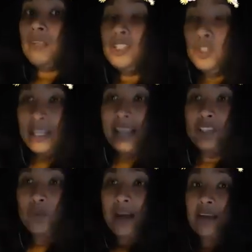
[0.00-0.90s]
So
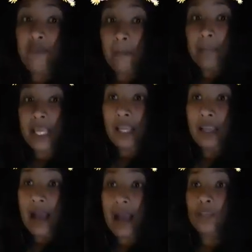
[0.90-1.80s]
that's why for
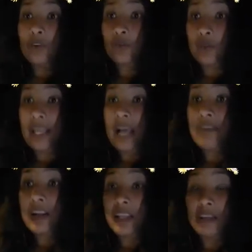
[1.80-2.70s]
me, I don't really have
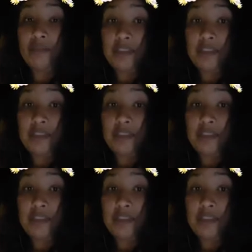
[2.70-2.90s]
a lot of